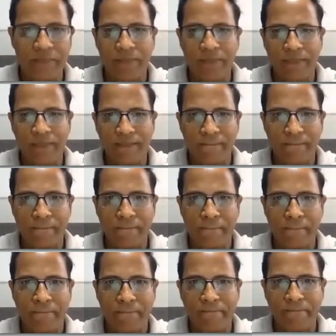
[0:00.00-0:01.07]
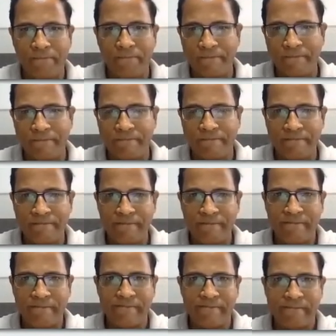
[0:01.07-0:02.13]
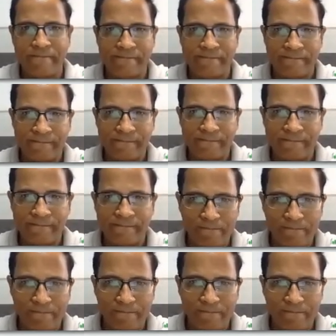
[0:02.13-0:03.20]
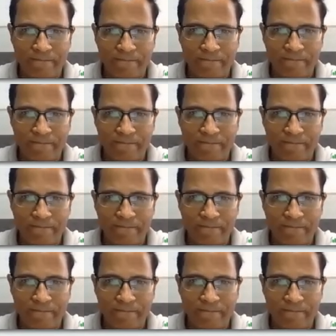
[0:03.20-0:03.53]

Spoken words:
Nothing is said.